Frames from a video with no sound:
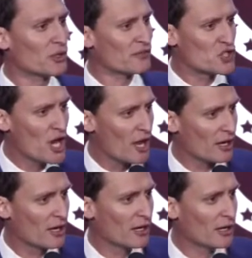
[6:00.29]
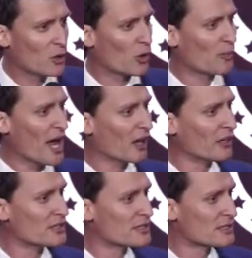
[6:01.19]
of check or
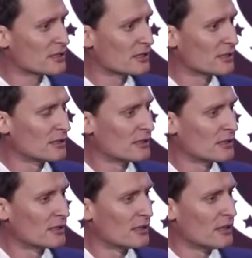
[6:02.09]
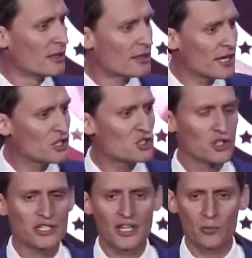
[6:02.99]
balance, things
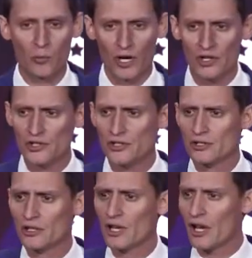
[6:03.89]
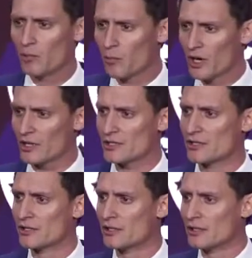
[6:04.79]
just get worse and
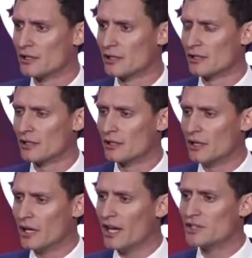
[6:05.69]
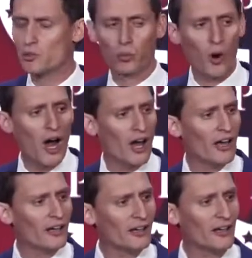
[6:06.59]
worse. It's
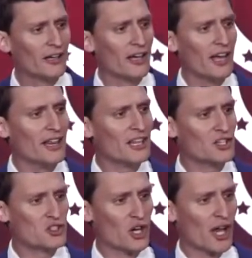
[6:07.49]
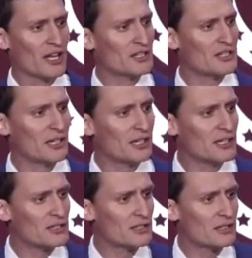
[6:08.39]
why in the giant
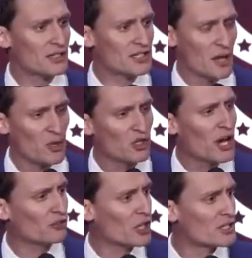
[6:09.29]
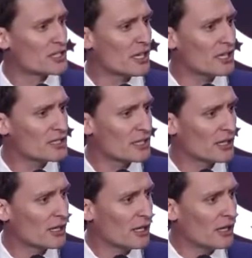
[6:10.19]
cities, the Democrat-run cities,
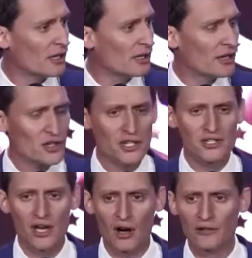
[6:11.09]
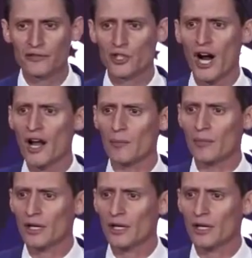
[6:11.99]
there's a ton of crime.